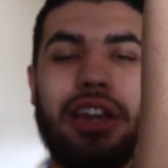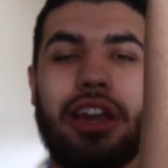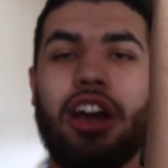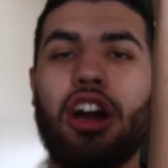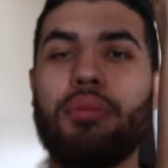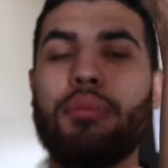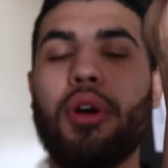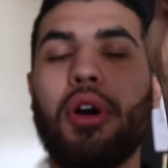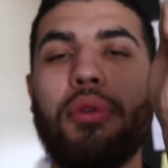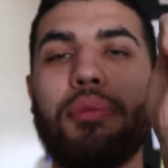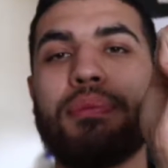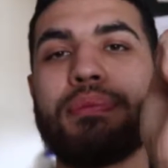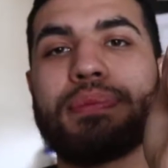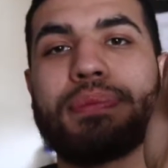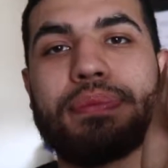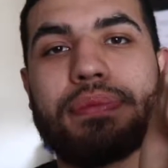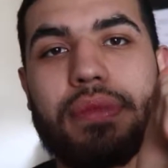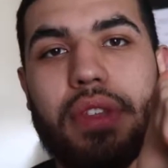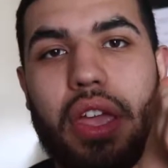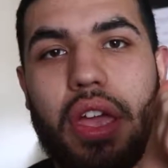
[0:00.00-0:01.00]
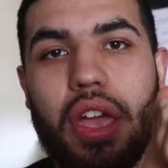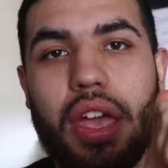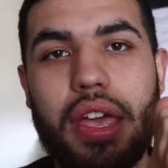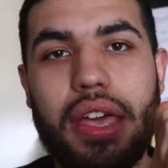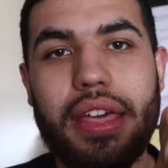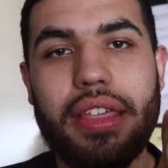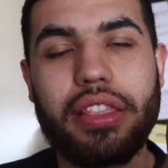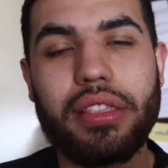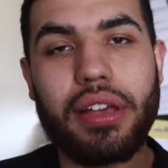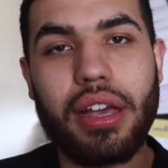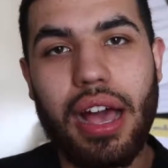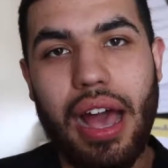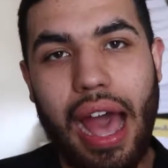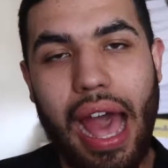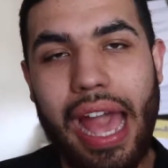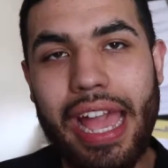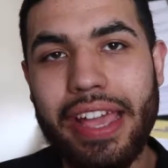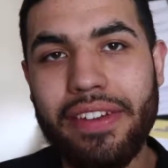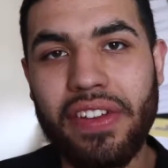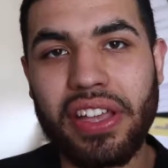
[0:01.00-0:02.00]
your elbow.
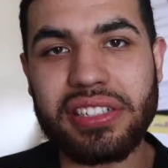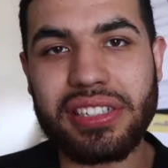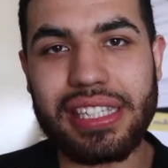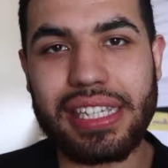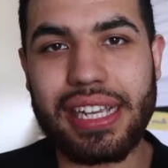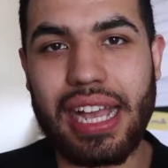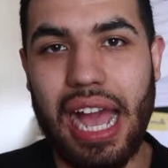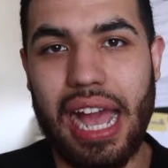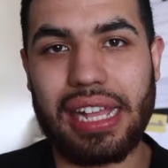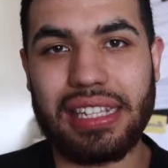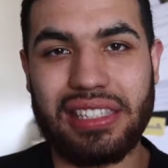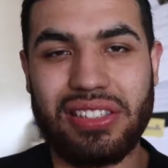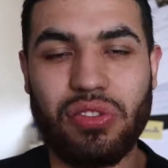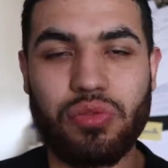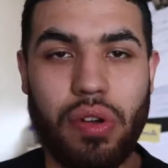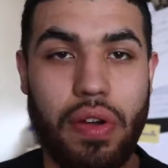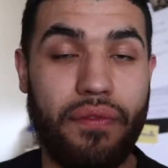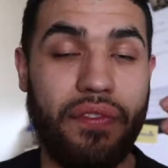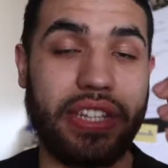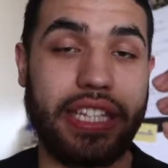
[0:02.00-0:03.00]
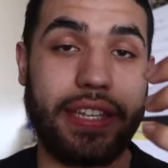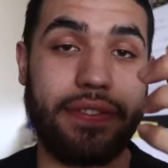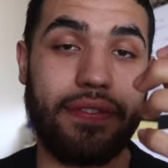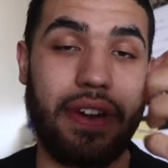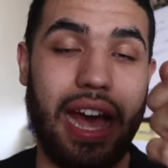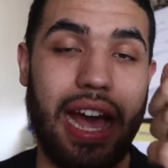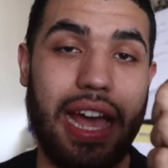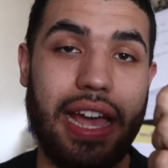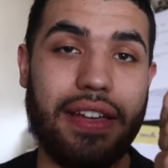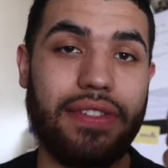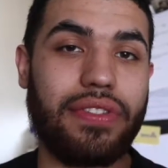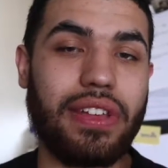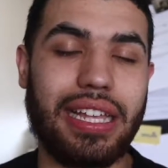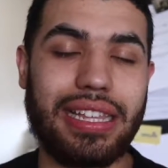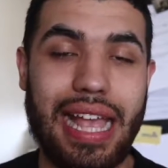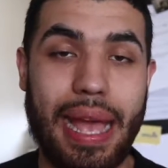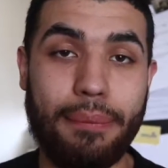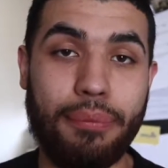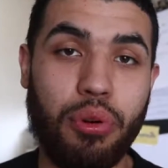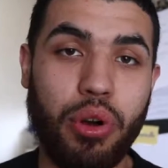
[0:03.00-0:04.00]
I eventually got to 155
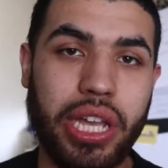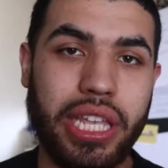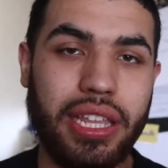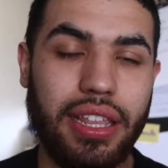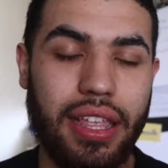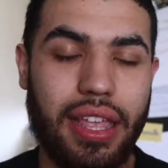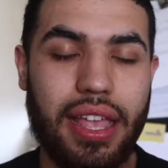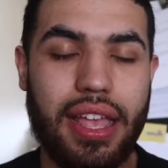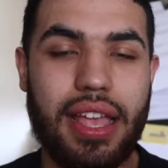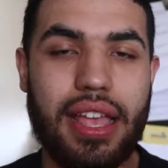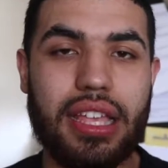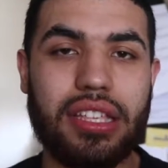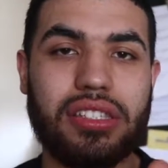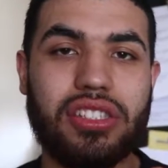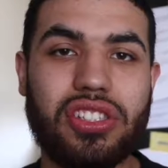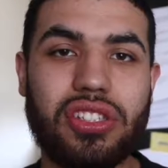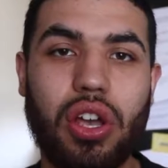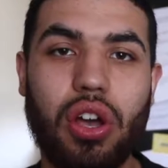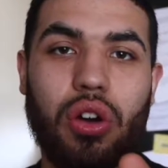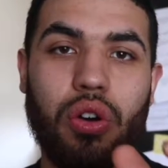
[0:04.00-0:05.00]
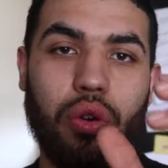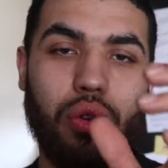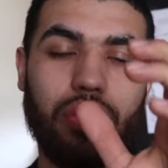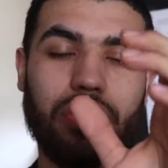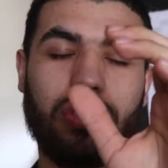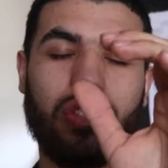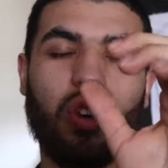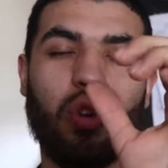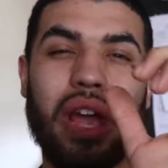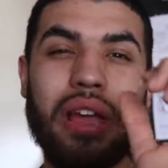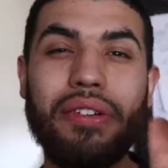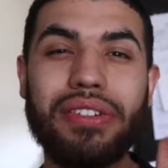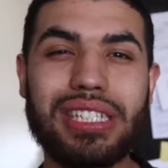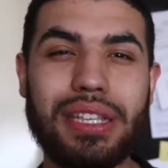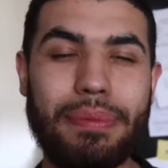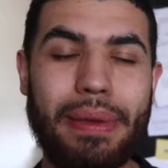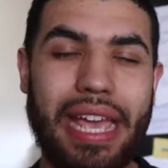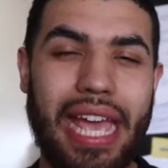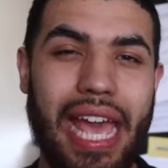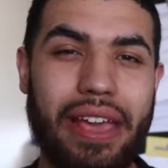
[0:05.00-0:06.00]
at that point, so the weight was
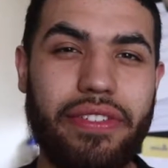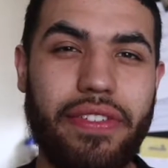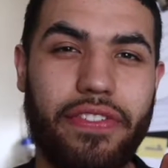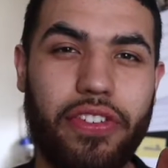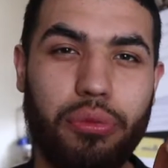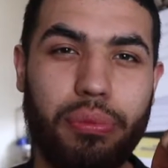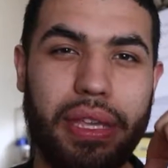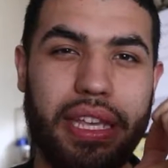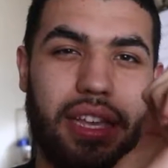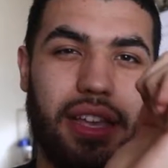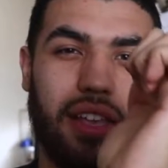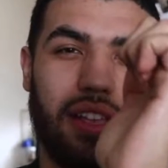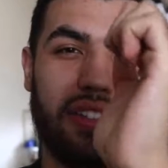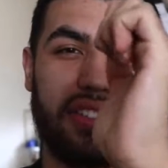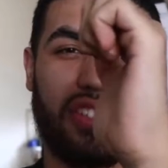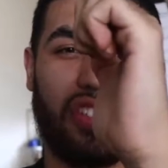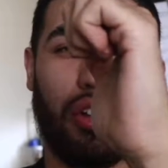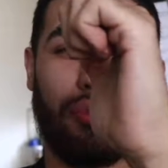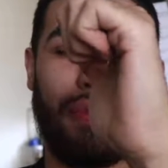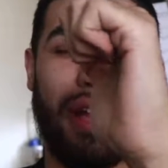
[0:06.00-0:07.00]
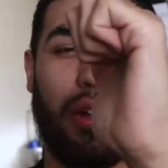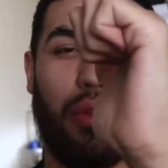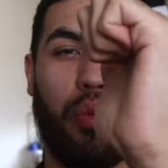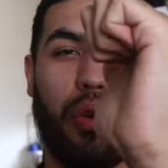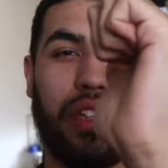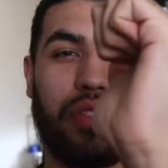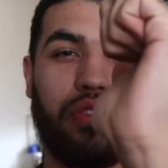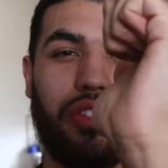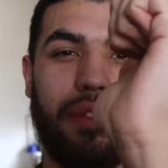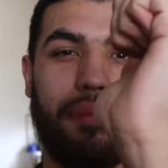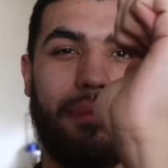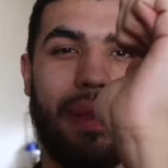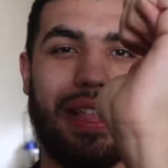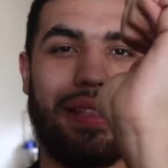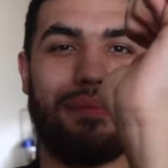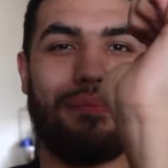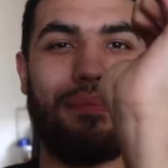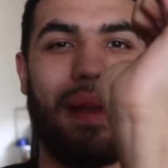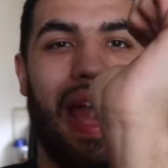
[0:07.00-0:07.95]
a bit heavy for me. So my wrist would bend